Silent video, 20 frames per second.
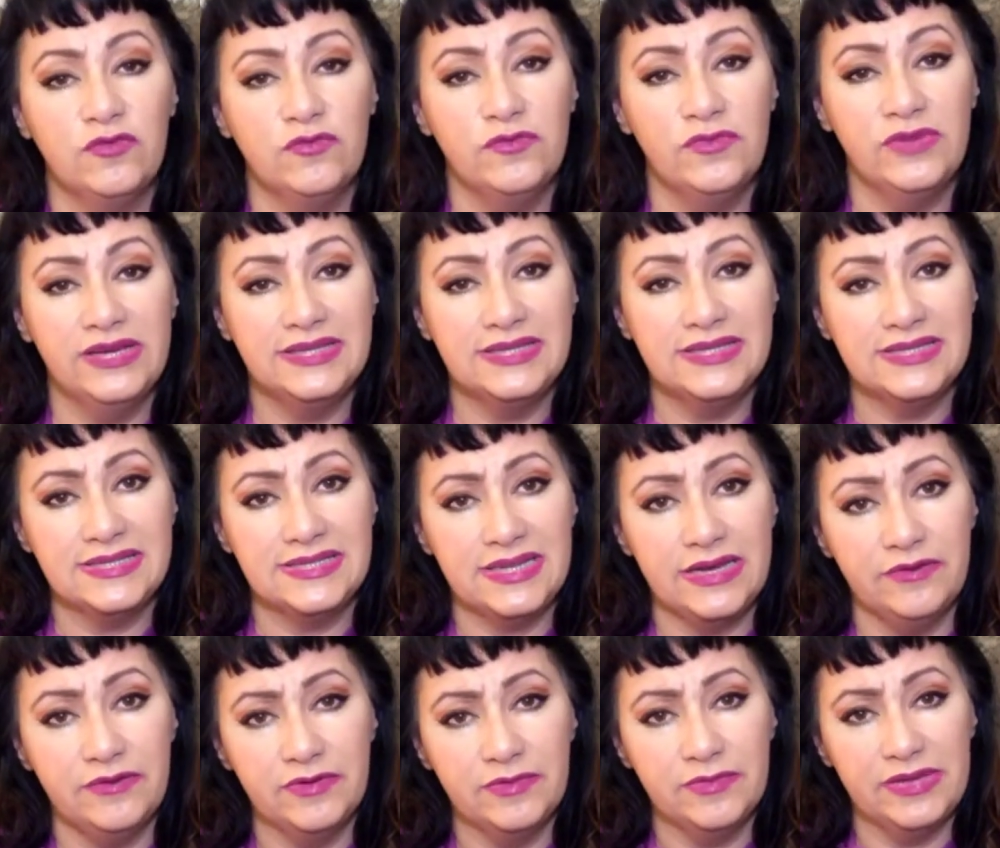What does
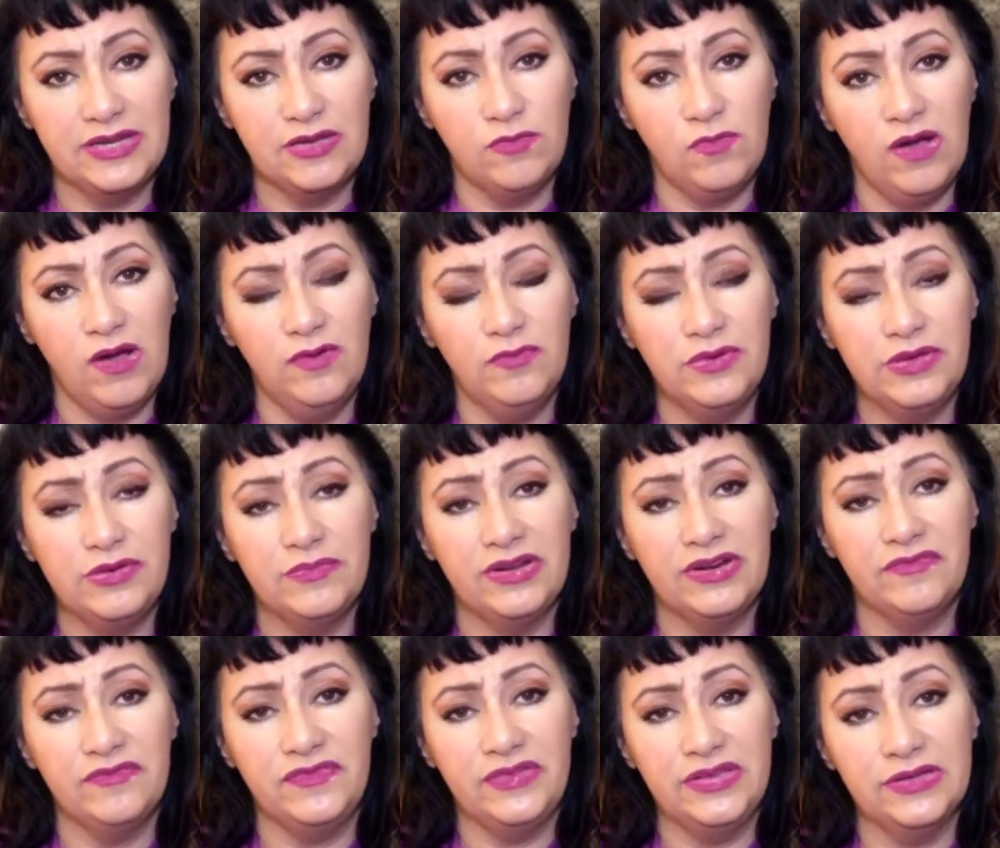everybody want? We want
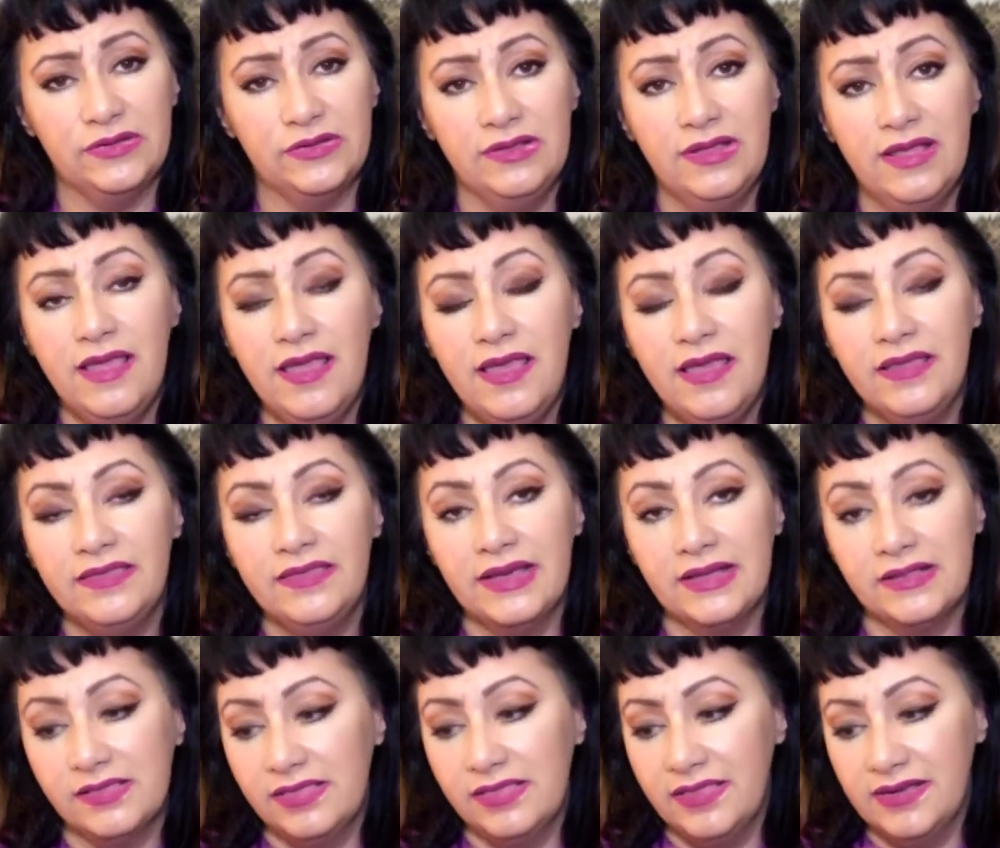to feel that
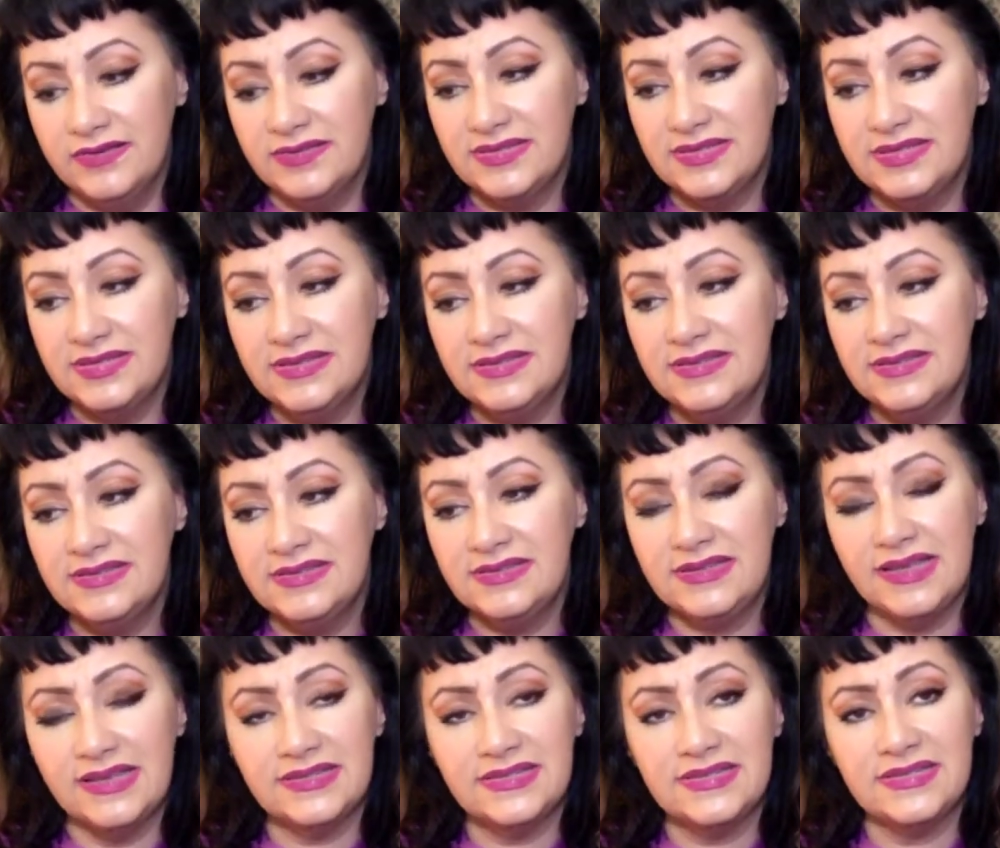closeness,
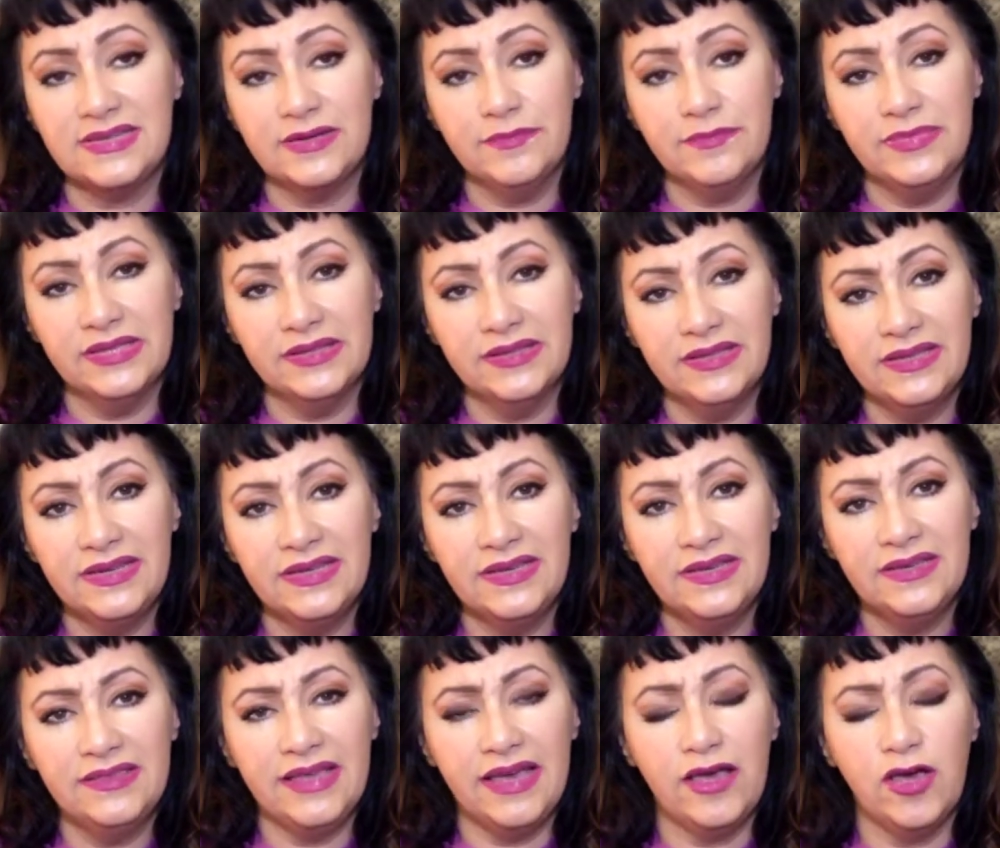that stability,
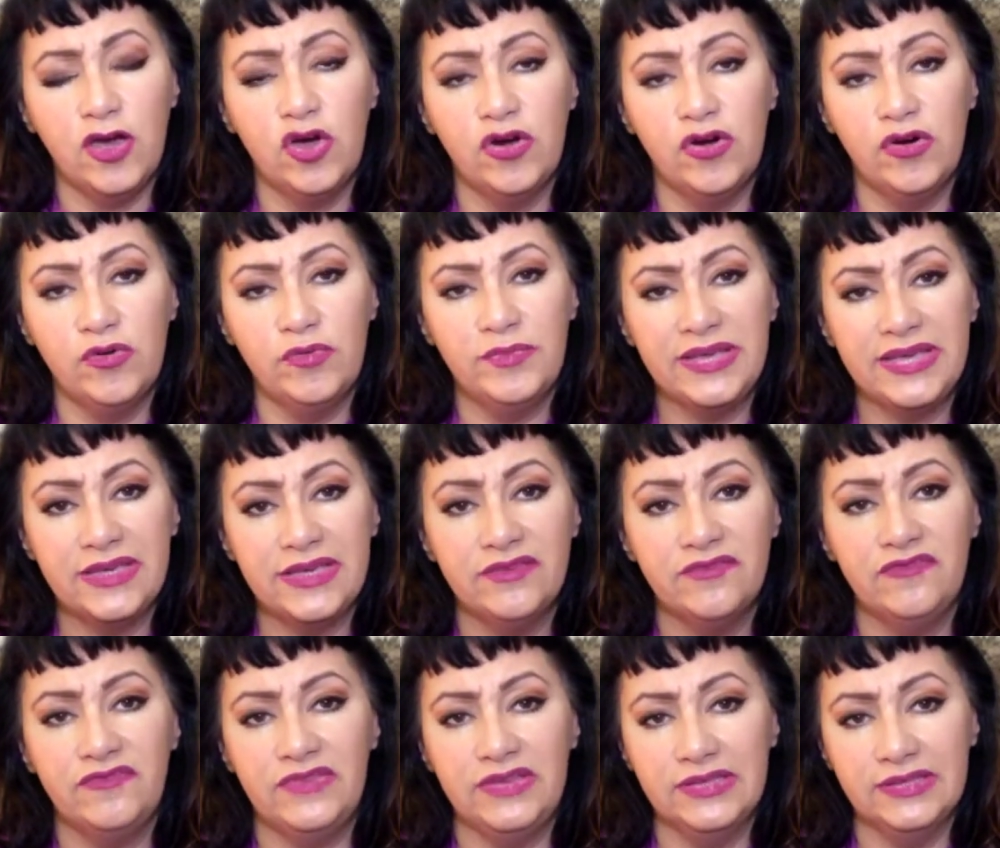that homey
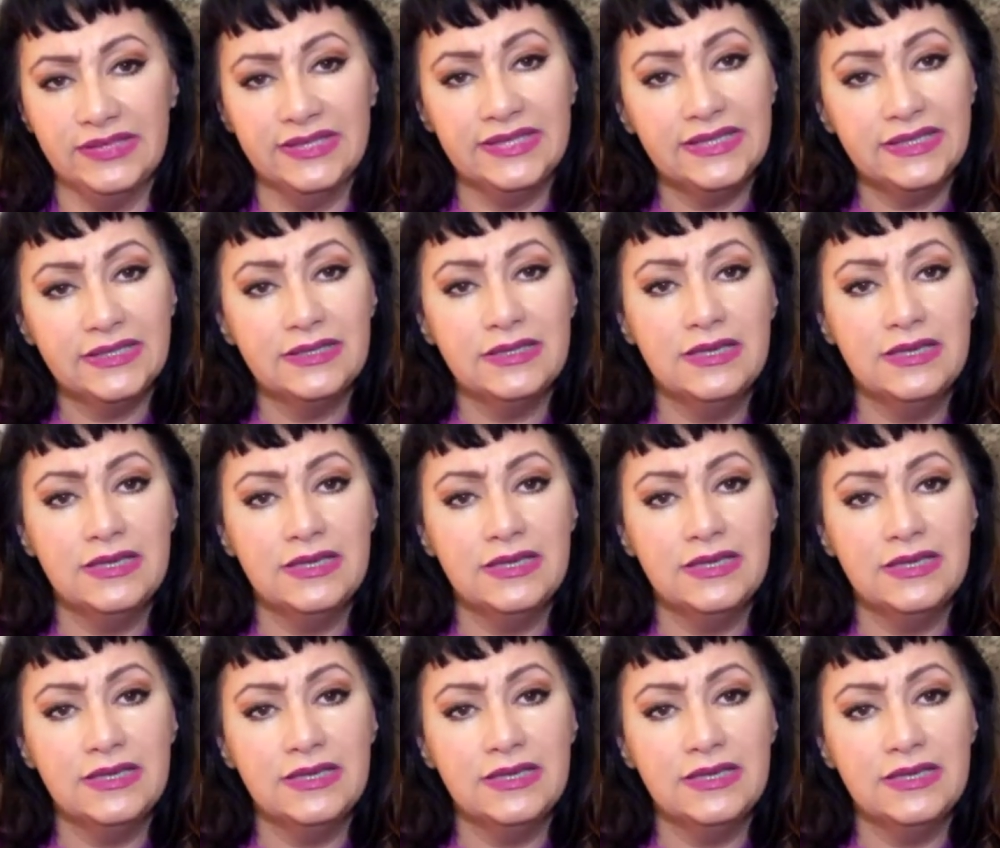feeling.